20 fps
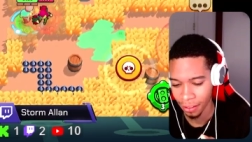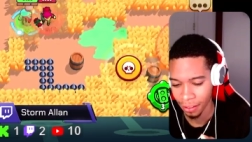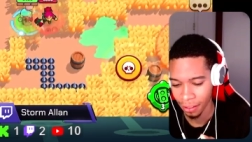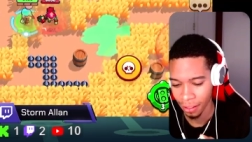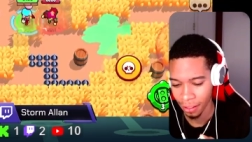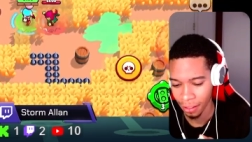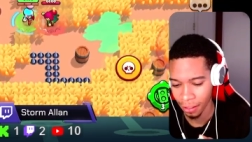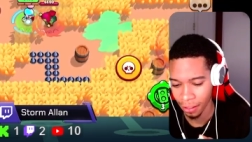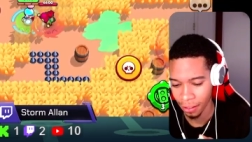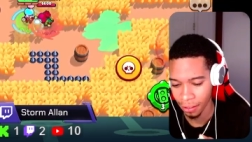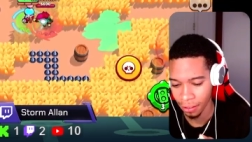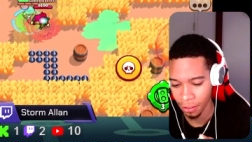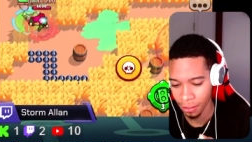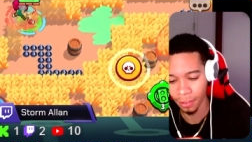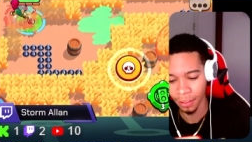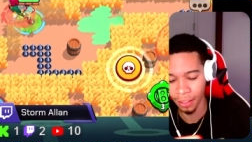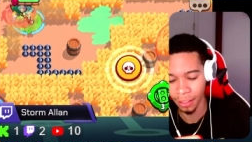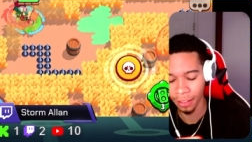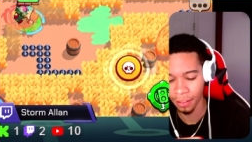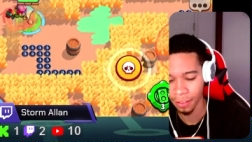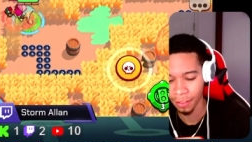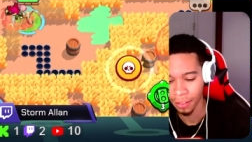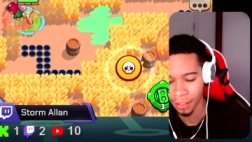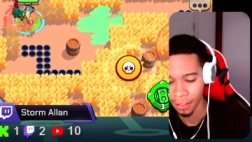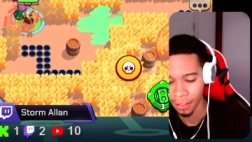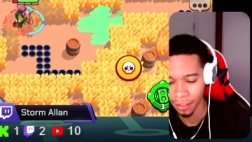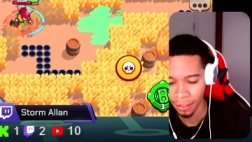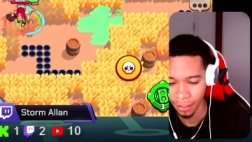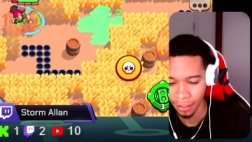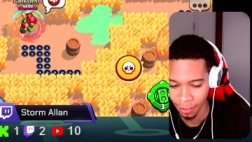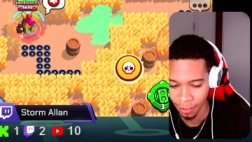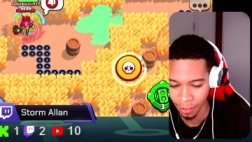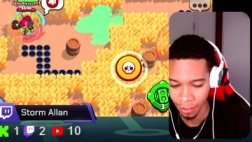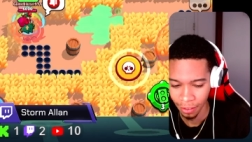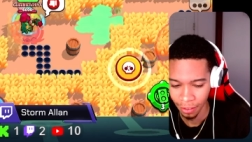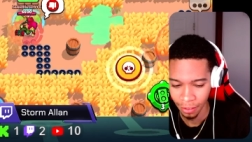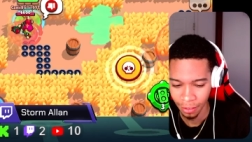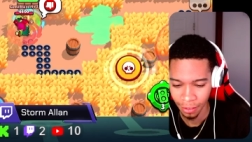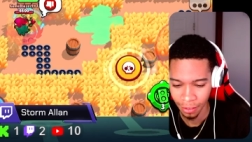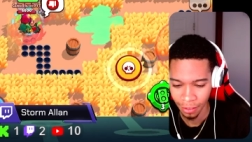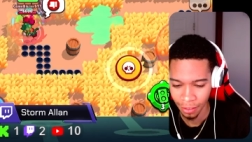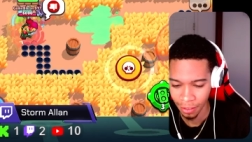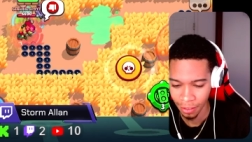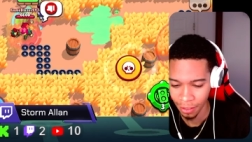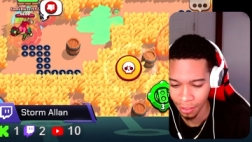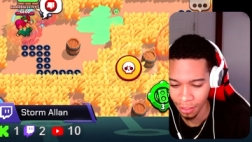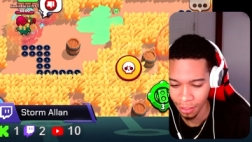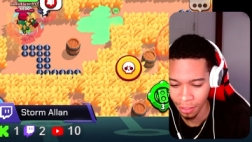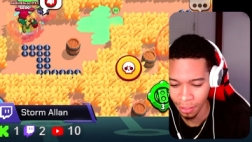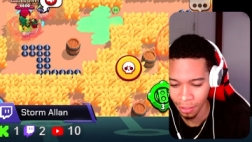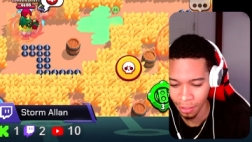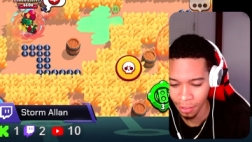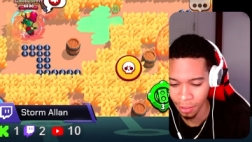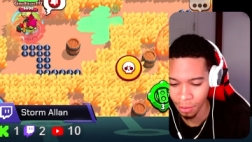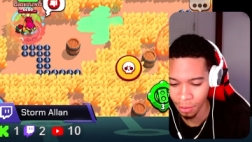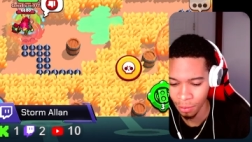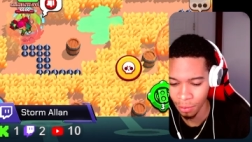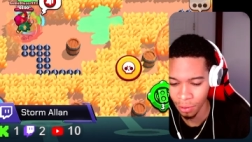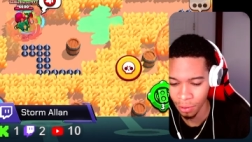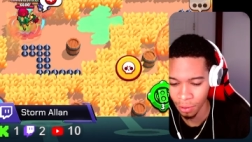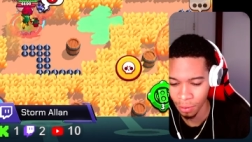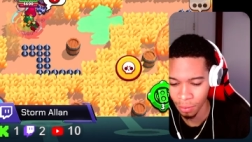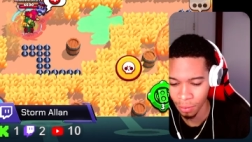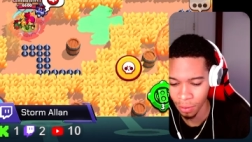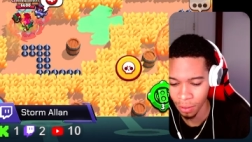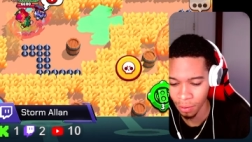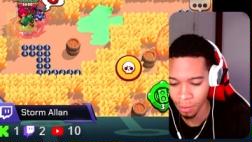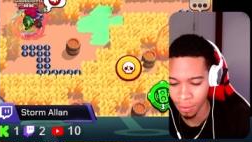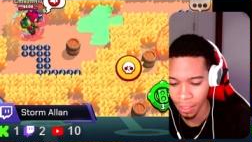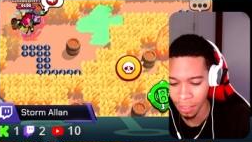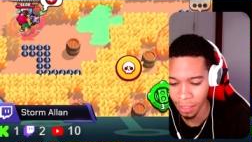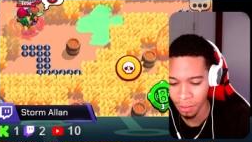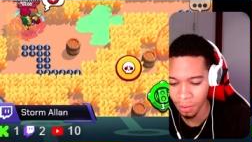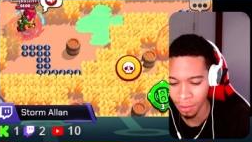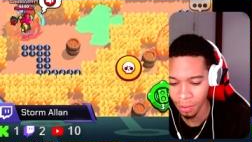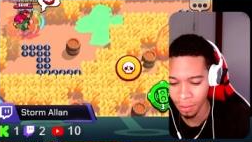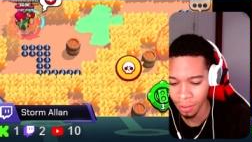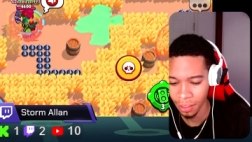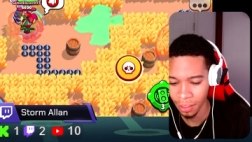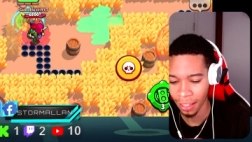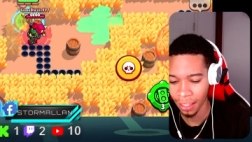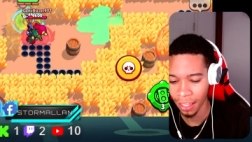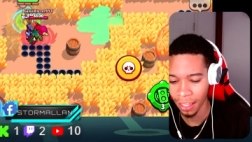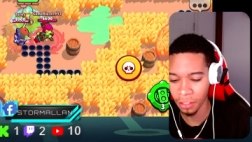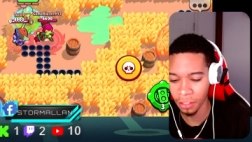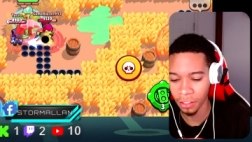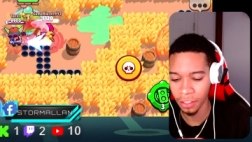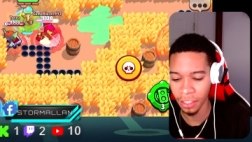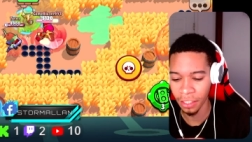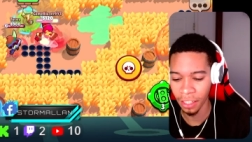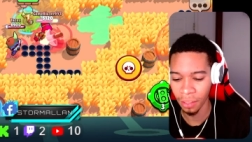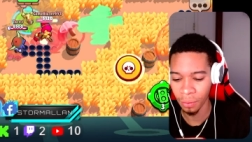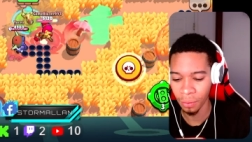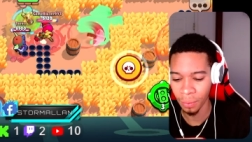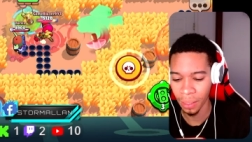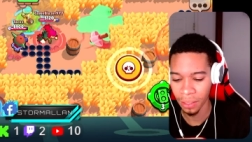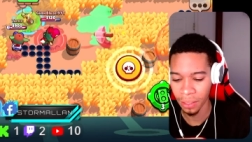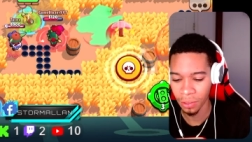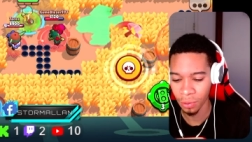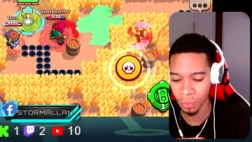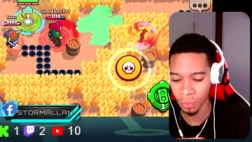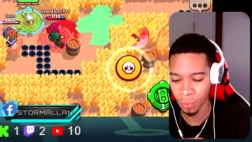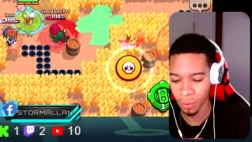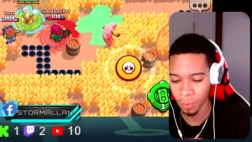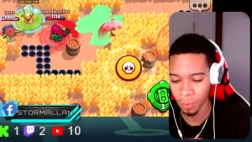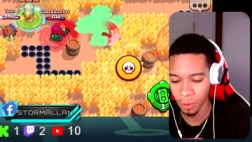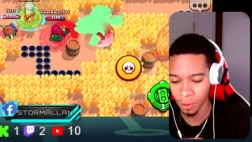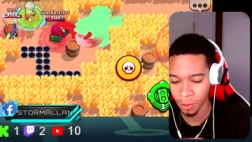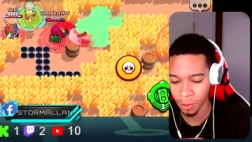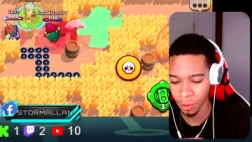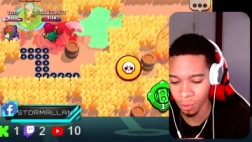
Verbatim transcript: All right. This loser, bro. Why is wrong with this? Can't none of y'all with my super, bro. So